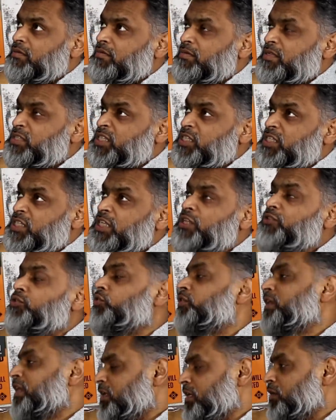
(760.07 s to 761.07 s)
serial
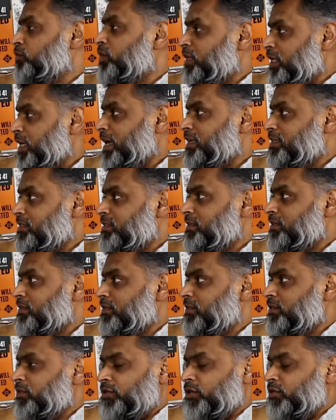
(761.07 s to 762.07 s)
killer would get.
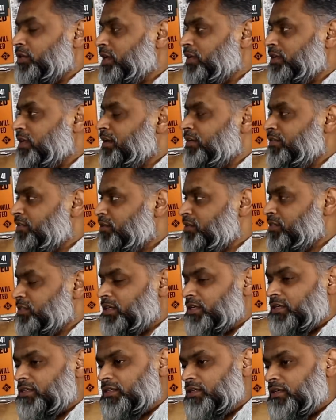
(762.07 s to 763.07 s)
You don't get any of those
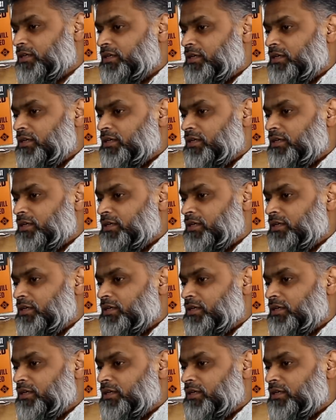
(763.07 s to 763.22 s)
things.